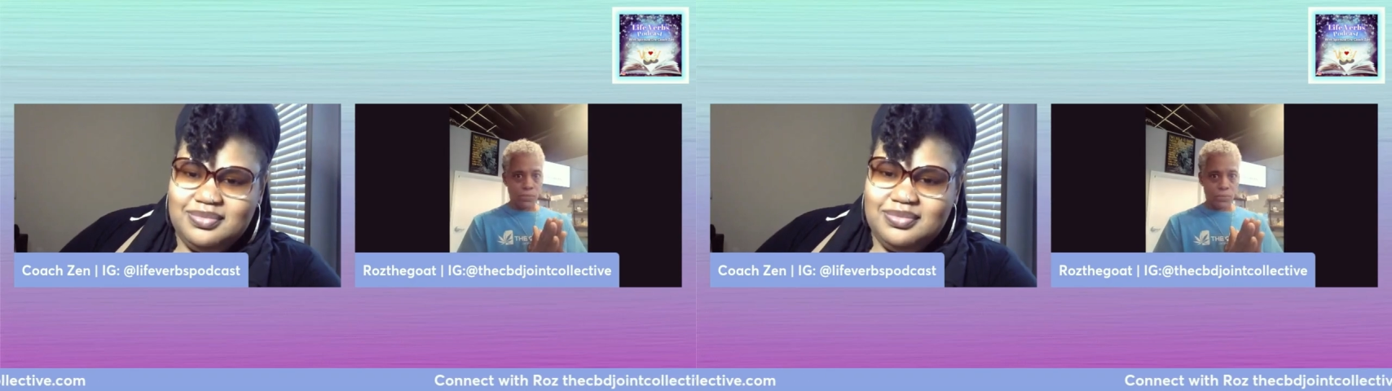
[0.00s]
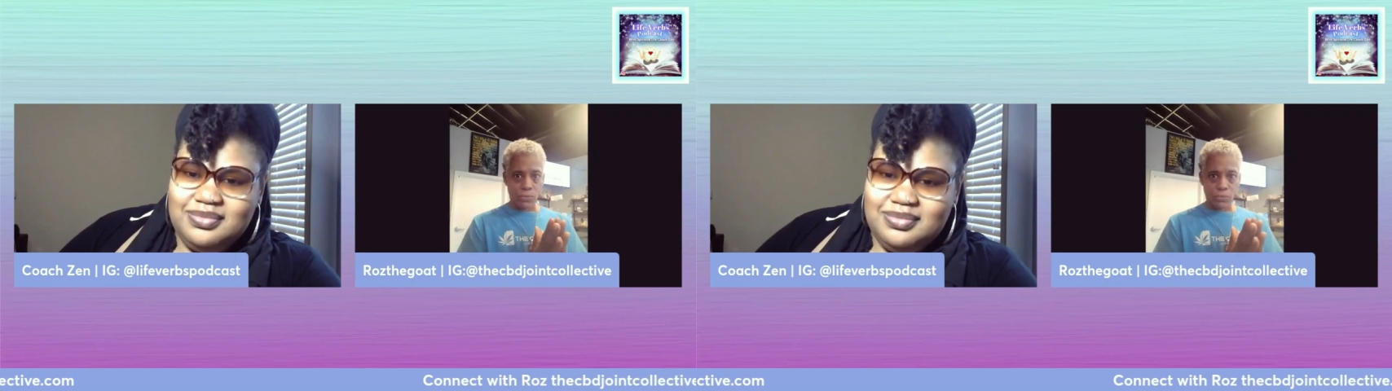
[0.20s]

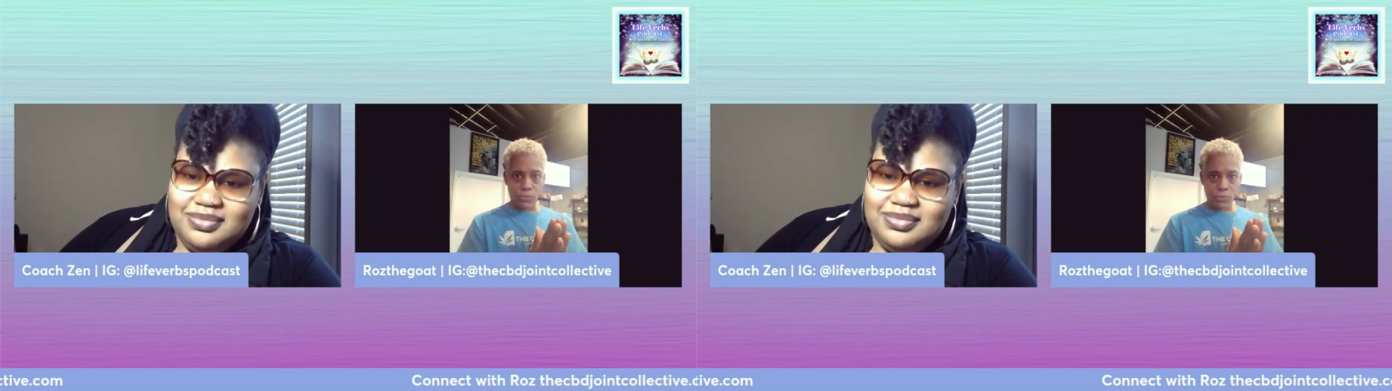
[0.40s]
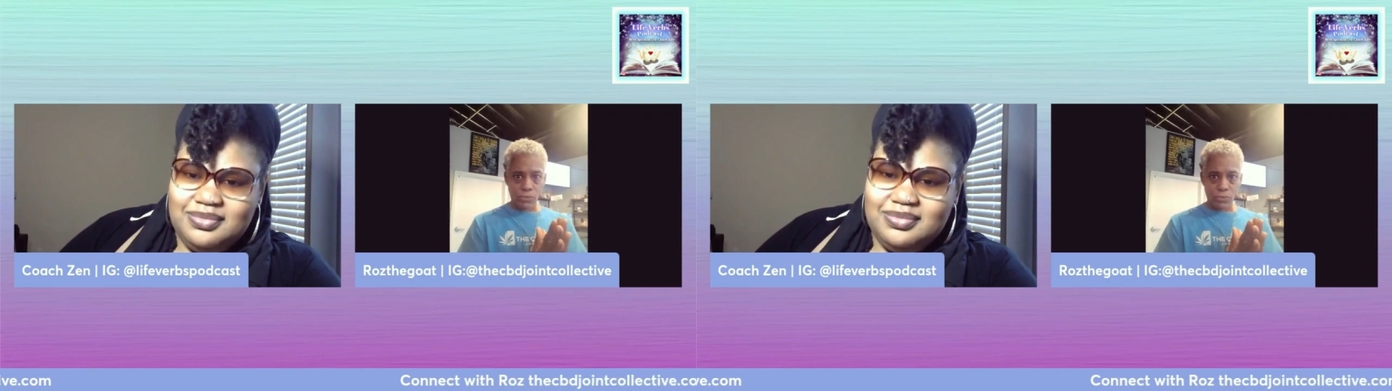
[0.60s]

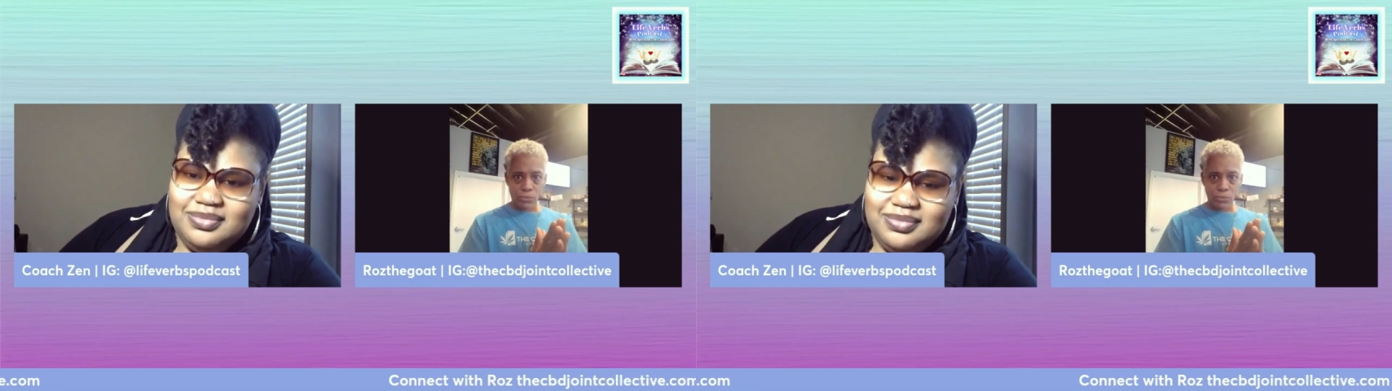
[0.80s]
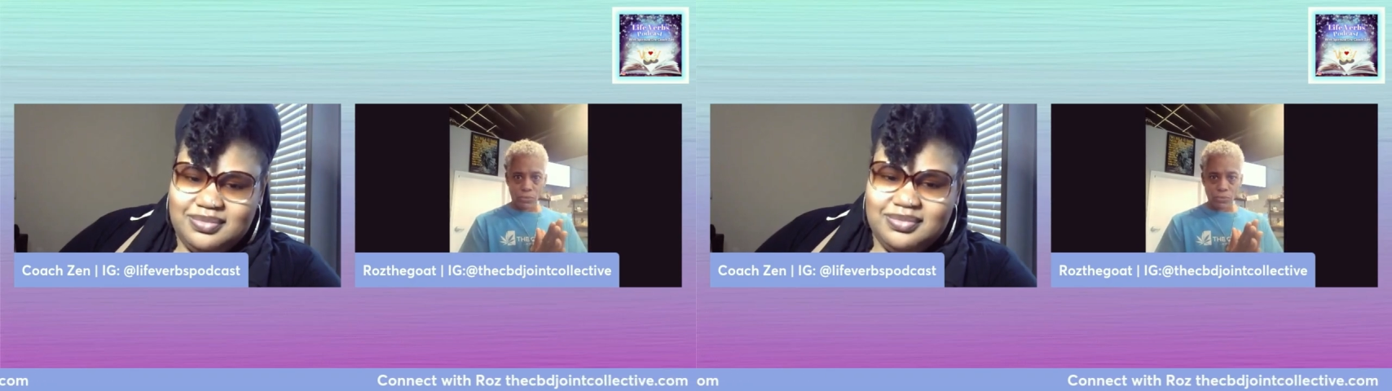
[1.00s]

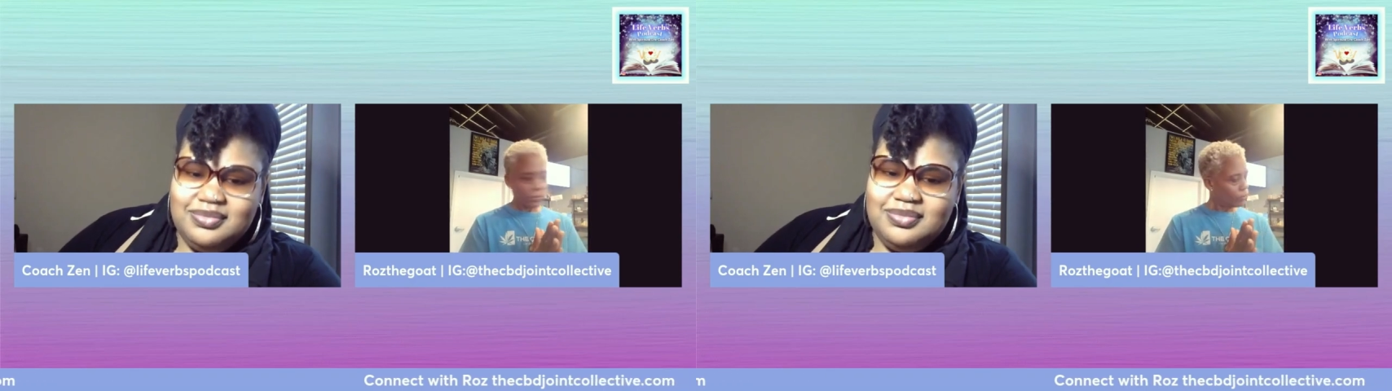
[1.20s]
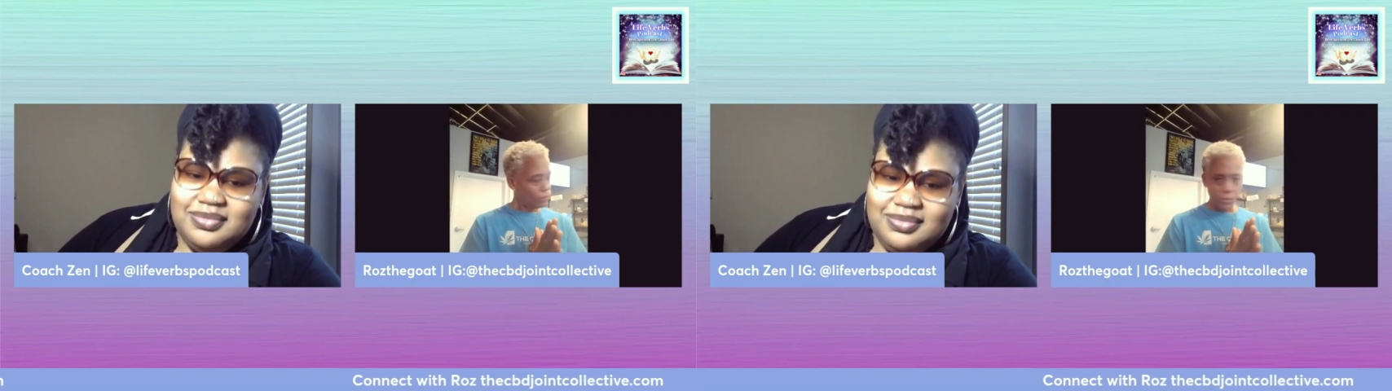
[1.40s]

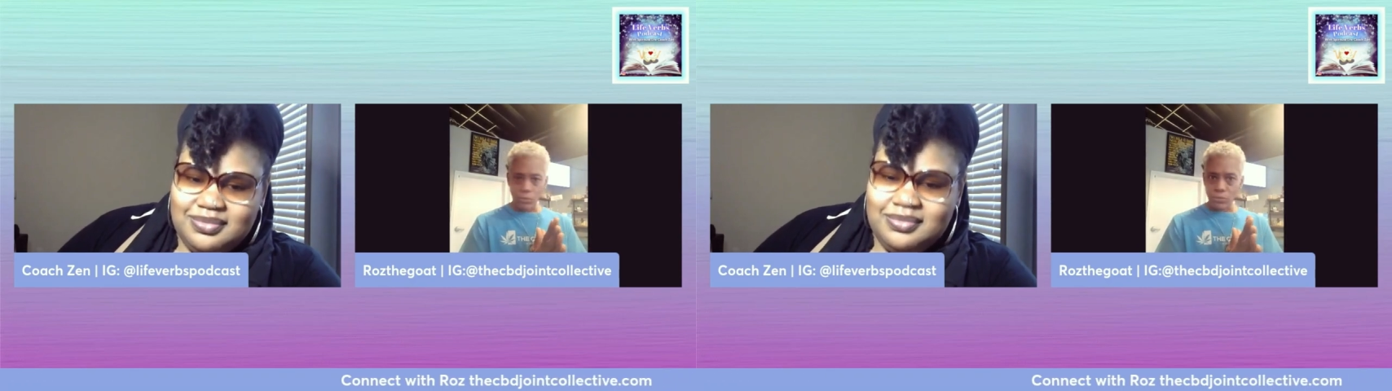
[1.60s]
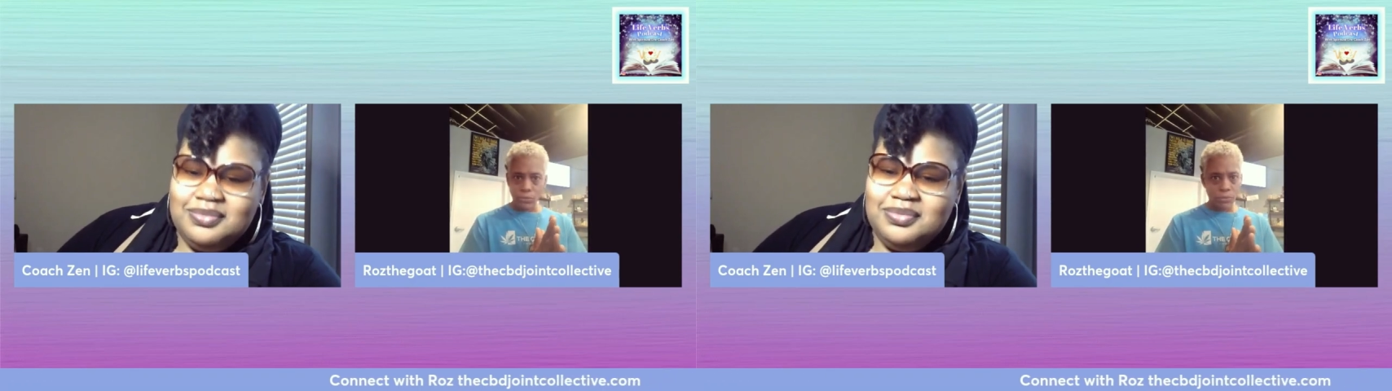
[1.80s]

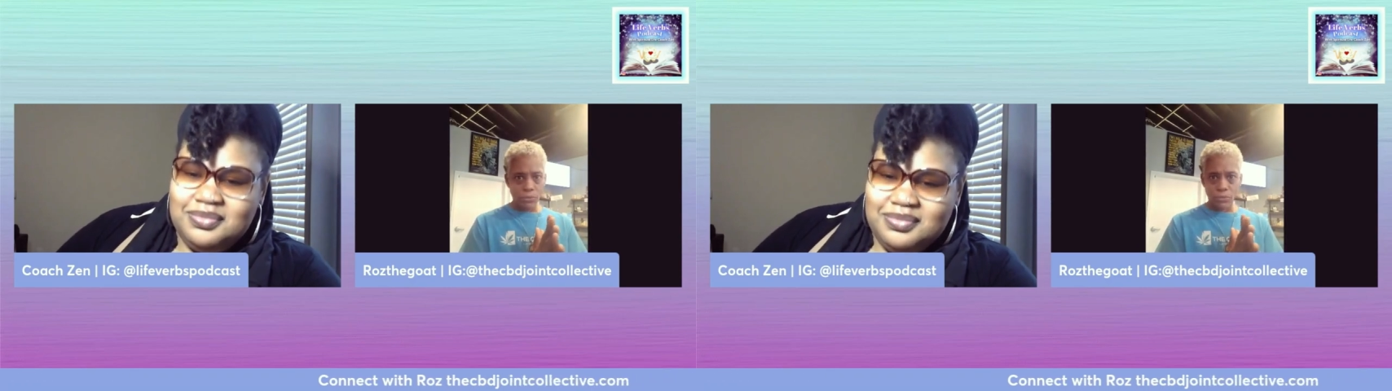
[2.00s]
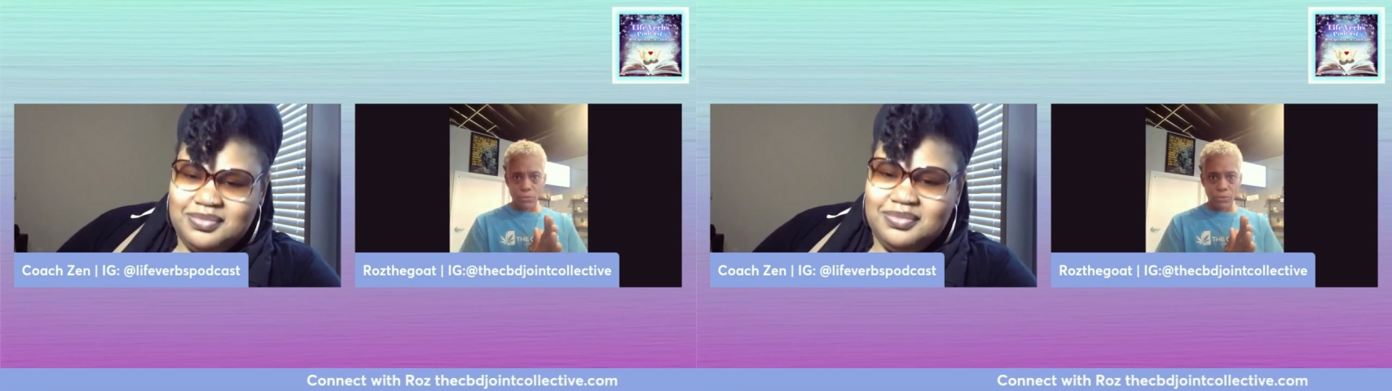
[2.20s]

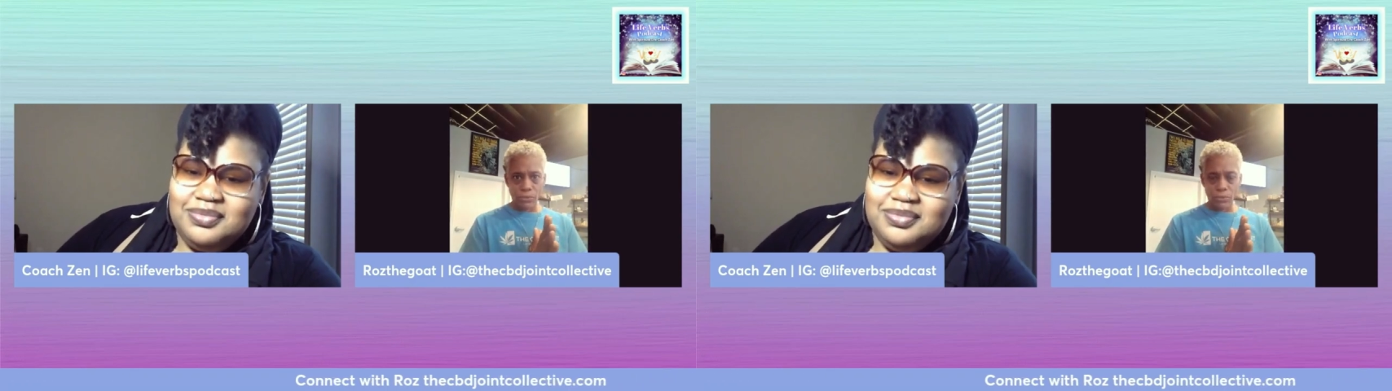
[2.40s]
[no speech]